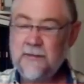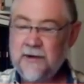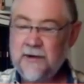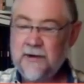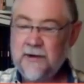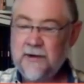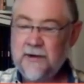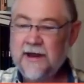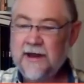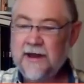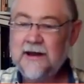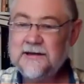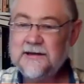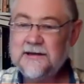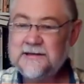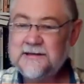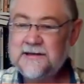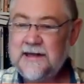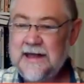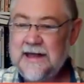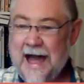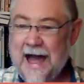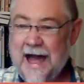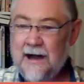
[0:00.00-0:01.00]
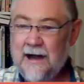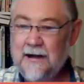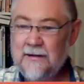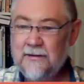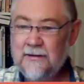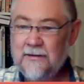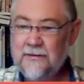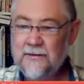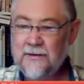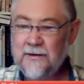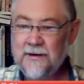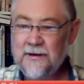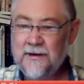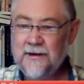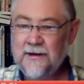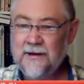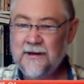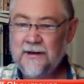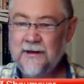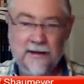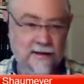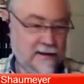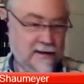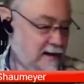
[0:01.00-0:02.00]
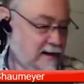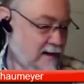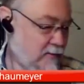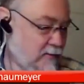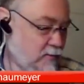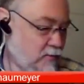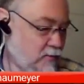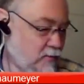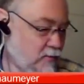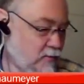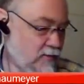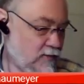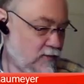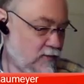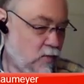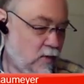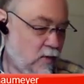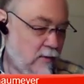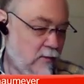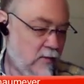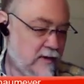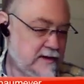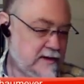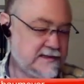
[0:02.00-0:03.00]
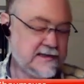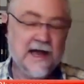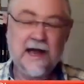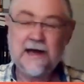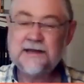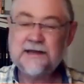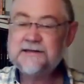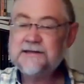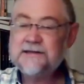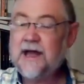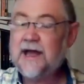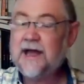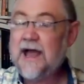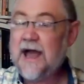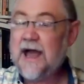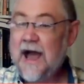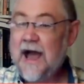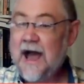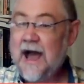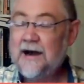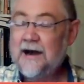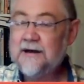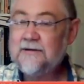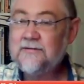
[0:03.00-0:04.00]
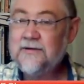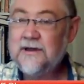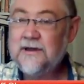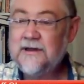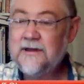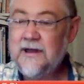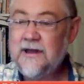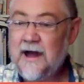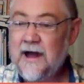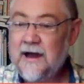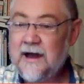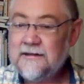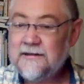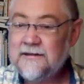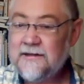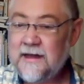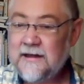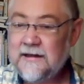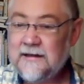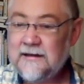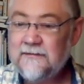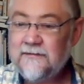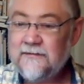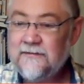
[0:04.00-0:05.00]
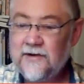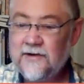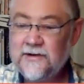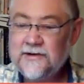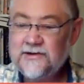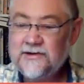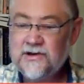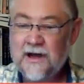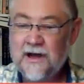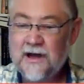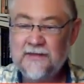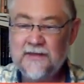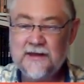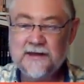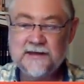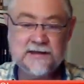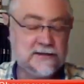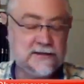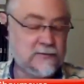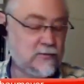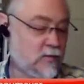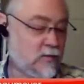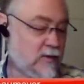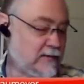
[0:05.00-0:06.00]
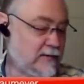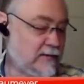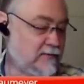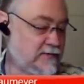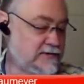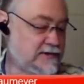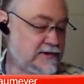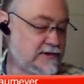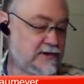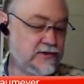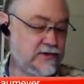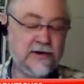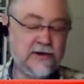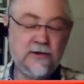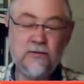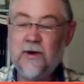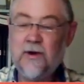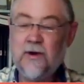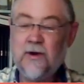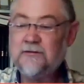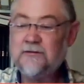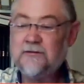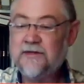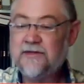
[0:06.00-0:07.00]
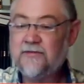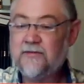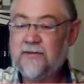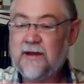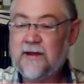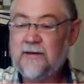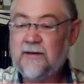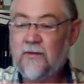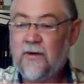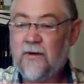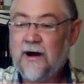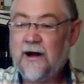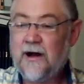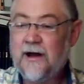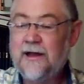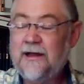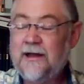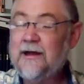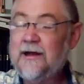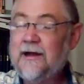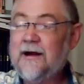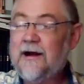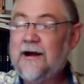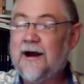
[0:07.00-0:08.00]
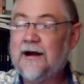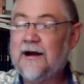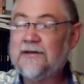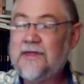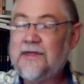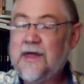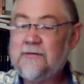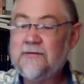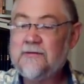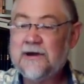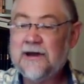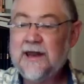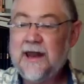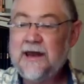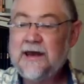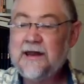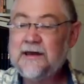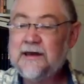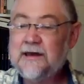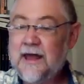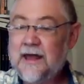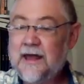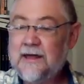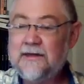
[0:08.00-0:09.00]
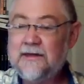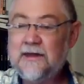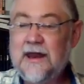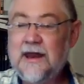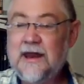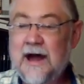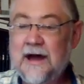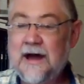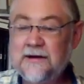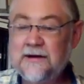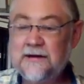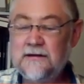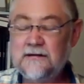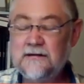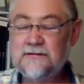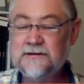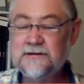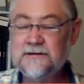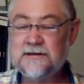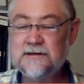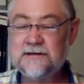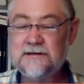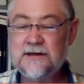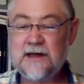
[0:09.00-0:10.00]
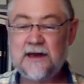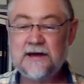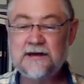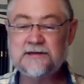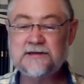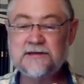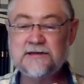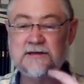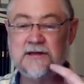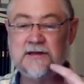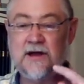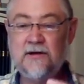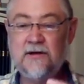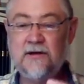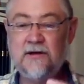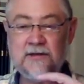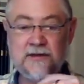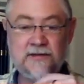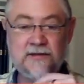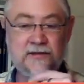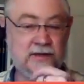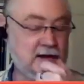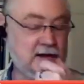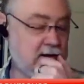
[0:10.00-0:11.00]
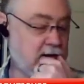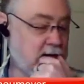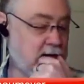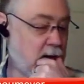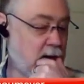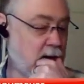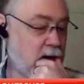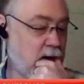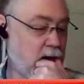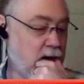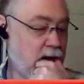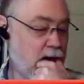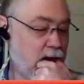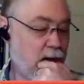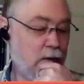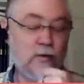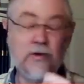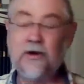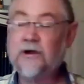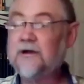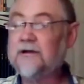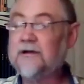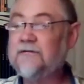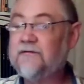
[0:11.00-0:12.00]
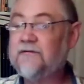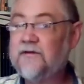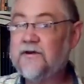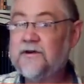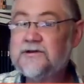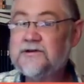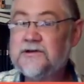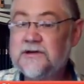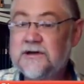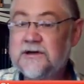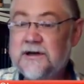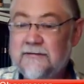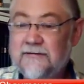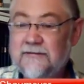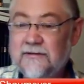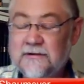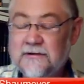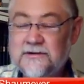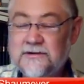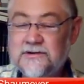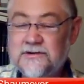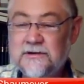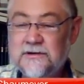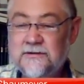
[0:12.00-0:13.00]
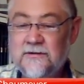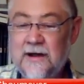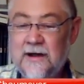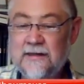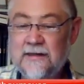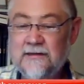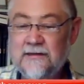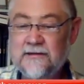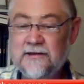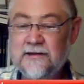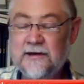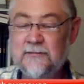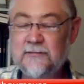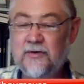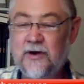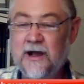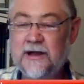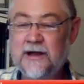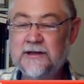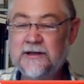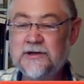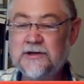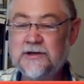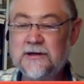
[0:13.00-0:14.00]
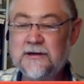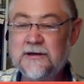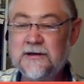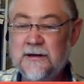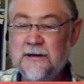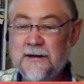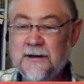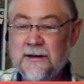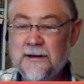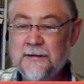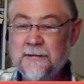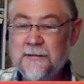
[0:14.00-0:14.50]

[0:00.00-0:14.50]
you're saying, but I'd like to see how. What was that? It's like, how did they converge on this, and one with two and one with three, and why aren't they related? And then how do you as a scientist know that we're convergent evolution rather than branching?